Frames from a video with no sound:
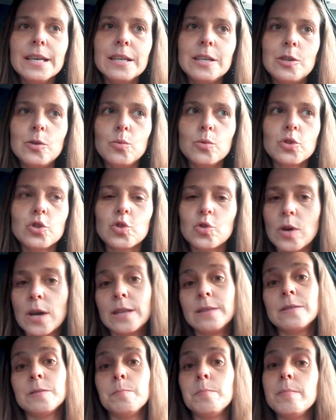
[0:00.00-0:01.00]
He was
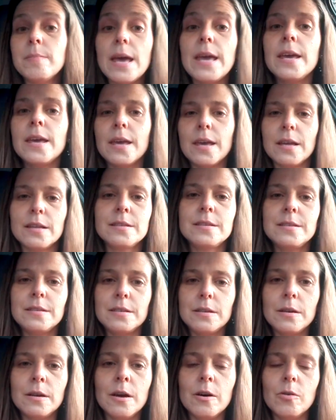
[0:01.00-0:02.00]
trying to make it,
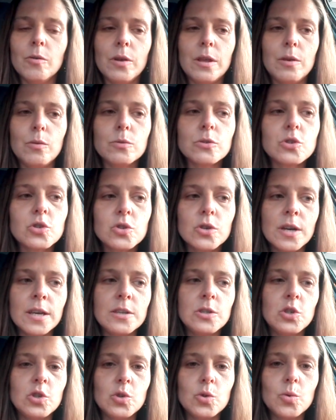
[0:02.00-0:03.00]
you know, he was
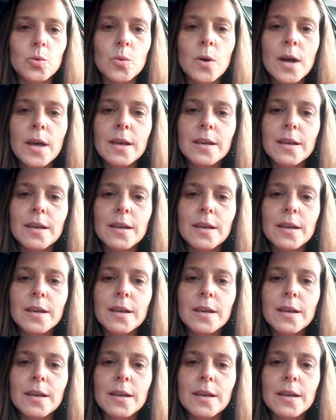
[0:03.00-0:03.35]
trying to